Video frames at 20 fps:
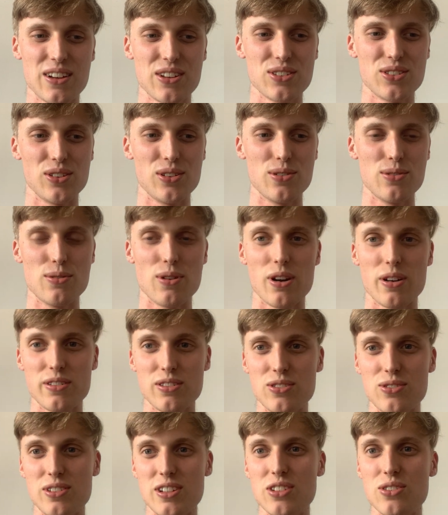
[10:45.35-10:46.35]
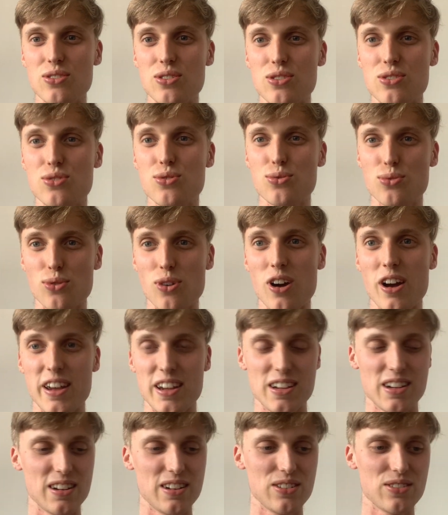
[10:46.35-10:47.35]
So you need to just try,
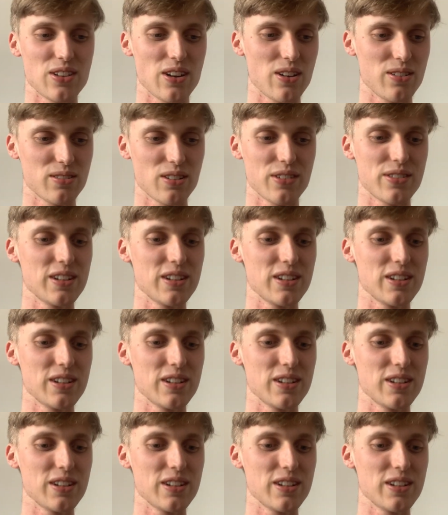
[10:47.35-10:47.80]
and I